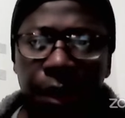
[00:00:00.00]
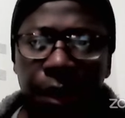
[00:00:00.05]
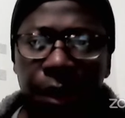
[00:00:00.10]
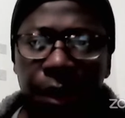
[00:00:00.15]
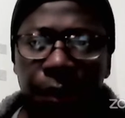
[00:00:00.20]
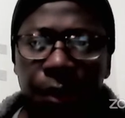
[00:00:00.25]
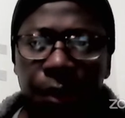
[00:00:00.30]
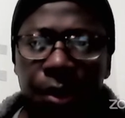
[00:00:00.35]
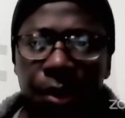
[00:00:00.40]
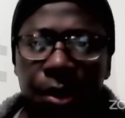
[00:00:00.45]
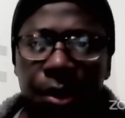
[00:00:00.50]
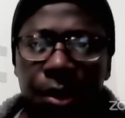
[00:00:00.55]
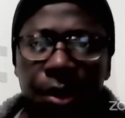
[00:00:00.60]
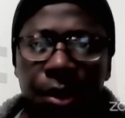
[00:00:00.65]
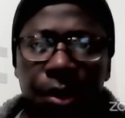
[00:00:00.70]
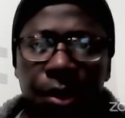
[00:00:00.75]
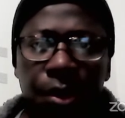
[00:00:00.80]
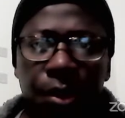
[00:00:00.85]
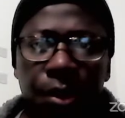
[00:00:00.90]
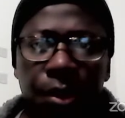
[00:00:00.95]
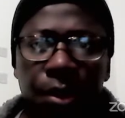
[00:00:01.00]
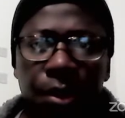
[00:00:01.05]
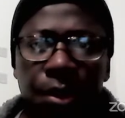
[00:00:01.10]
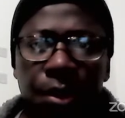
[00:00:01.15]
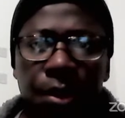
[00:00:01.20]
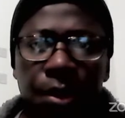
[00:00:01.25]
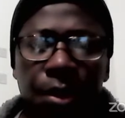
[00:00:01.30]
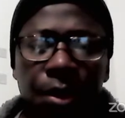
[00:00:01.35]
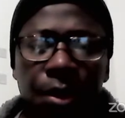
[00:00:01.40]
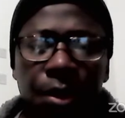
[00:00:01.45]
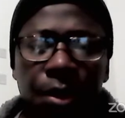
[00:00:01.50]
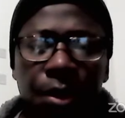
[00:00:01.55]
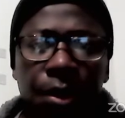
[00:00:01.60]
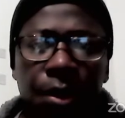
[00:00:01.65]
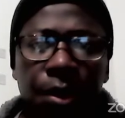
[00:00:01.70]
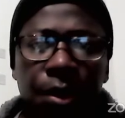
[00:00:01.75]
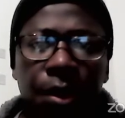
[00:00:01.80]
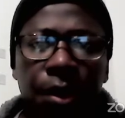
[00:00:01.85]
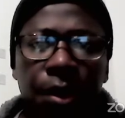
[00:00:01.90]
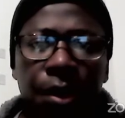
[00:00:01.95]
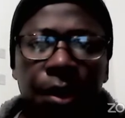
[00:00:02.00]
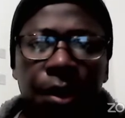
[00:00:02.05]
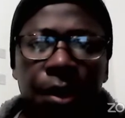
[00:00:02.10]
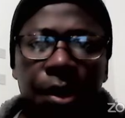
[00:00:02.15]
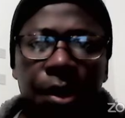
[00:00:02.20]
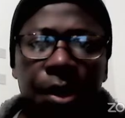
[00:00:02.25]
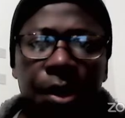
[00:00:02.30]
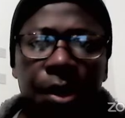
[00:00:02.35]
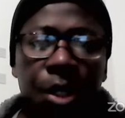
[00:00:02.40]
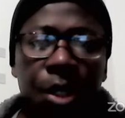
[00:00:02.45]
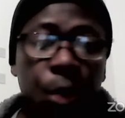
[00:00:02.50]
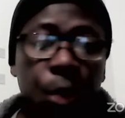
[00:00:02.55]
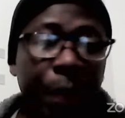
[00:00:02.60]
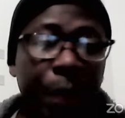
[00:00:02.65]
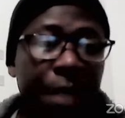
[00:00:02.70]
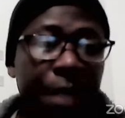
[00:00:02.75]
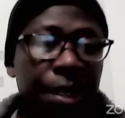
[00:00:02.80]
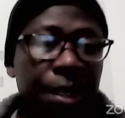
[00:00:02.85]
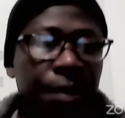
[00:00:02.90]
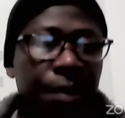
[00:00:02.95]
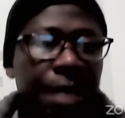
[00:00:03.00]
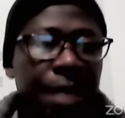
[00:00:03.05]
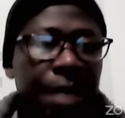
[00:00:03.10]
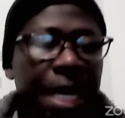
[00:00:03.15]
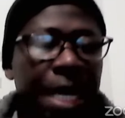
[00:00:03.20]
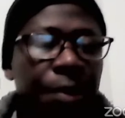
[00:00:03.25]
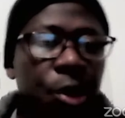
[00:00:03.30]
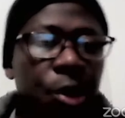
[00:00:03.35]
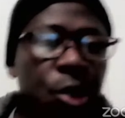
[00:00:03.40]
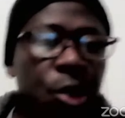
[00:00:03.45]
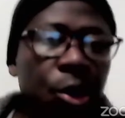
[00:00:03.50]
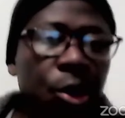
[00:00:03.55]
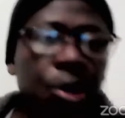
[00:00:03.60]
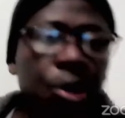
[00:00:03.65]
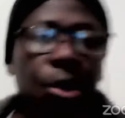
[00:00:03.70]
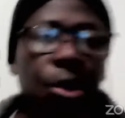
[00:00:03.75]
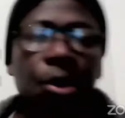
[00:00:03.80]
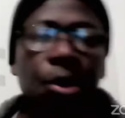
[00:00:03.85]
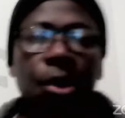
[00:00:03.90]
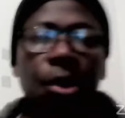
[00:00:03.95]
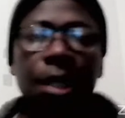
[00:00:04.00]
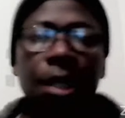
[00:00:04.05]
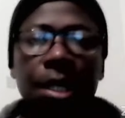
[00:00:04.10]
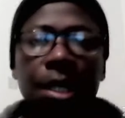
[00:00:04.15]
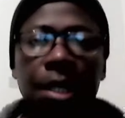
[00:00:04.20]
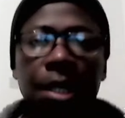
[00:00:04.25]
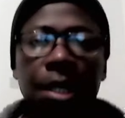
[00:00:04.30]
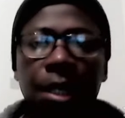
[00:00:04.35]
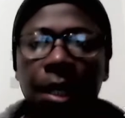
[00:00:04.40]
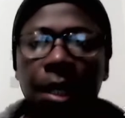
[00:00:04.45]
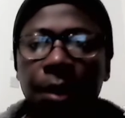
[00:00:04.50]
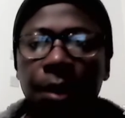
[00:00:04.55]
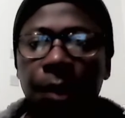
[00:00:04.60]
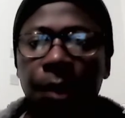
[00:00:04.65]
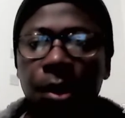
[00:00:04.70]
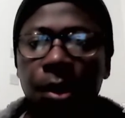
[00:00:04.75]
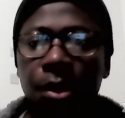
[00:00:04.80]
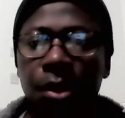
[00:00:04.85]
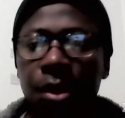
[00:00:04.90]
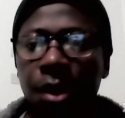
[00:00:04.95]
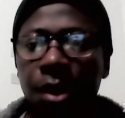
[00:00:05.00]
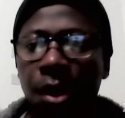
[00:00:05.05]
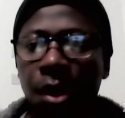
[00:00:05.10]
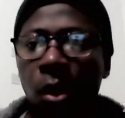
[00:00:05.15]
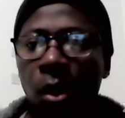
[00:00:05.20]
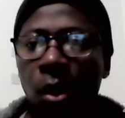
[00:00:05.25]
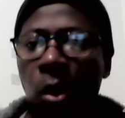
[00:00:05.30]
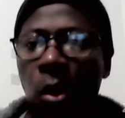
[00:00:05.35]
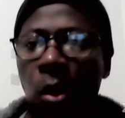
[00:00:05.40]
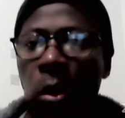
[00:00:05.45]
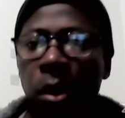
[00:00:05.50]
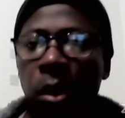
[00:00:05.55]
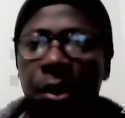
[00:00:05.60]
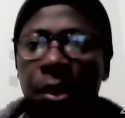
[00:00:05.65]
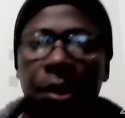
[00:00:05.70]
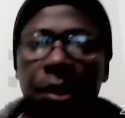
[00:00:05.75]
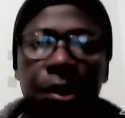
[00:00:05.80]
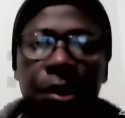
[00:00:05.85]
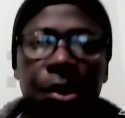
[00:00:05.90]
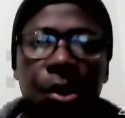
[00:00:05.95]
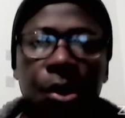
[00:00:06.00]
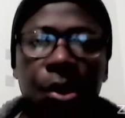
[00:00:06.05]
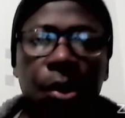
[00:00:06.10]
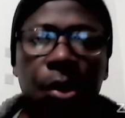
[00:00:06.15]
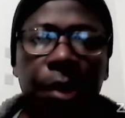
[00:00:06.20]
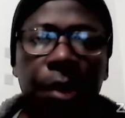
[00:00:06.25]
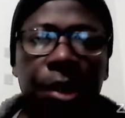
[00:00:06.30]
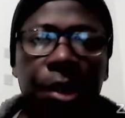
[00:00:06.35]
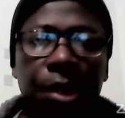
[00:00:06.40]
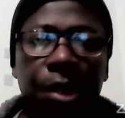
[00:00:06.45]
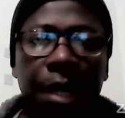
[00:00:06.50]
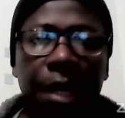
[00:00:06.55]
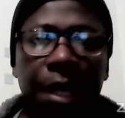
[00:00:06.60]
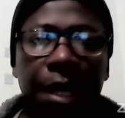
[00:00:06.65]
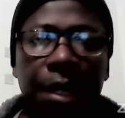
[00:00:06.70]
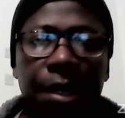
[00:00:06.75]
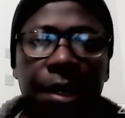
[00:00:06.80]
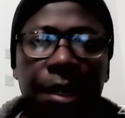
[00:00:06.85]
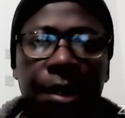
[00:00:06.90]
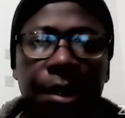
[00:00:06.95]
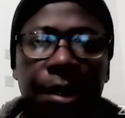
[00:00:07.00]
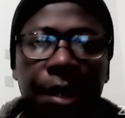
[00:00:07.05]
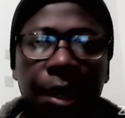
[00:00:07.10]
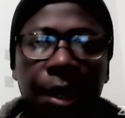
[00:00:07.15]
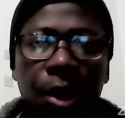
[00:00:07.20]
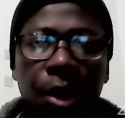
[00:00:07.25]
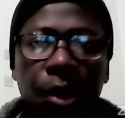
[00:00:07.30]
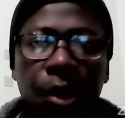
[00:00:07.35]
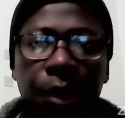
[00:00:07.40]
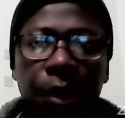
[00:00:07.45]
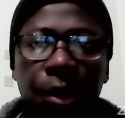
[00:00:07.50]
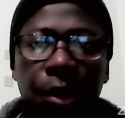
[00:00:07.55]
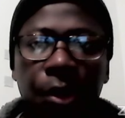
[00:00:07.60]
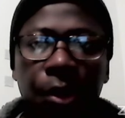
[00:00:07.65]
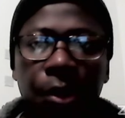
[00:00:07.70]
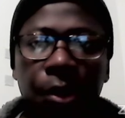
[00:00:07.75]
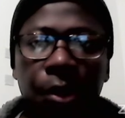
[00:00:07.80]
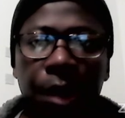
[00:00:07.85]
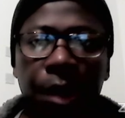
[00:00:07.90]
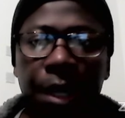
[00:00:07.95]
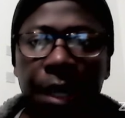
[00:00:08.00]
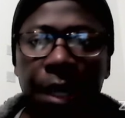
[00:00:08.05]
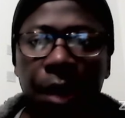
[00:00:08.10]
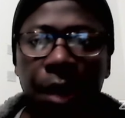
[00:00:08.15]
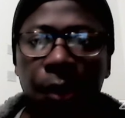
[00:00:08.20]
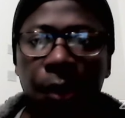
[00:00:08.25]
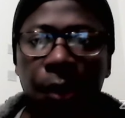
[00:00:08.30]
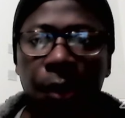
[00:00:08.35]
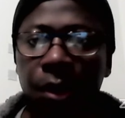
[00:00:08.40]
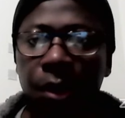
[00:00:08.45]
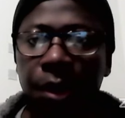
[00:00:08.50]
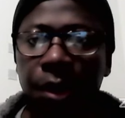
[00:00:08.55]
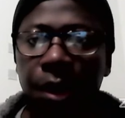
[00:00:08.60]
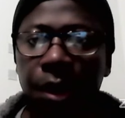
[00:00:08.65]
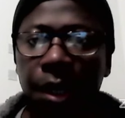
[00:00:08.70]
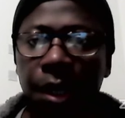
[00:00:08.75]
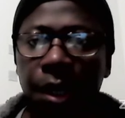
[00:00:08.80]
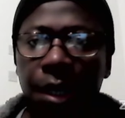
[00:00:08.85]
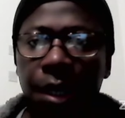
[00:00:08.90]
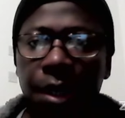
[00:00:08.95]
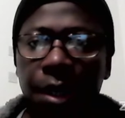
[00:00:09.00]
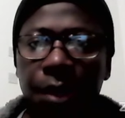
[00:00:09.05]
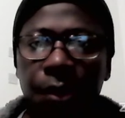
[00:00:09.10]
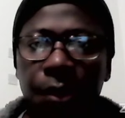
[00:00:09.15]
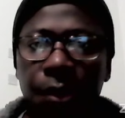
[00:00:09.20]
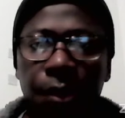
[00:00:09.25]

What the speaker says: I want to spend some time to talk to you honestly because there is so much that is going on already in our world, and